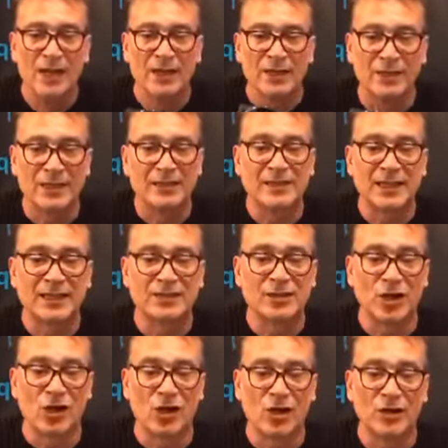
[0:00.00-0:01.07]
These things
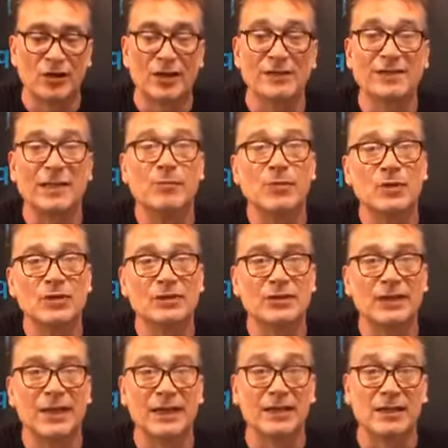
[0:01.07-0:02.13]
are assembled
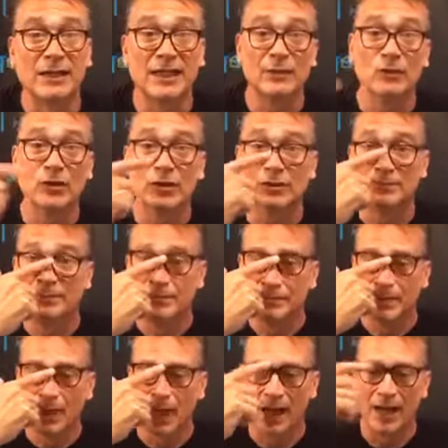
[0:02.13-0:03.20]
in a clean room,
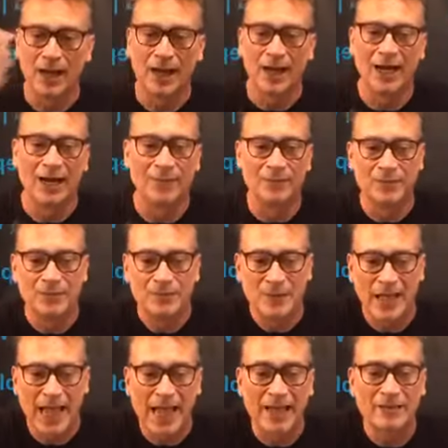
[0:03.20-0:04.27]
hand
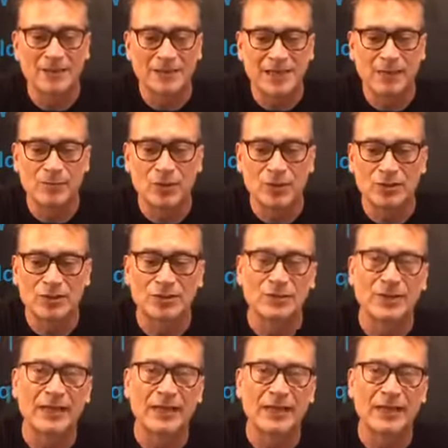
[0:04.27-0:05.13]
assembled.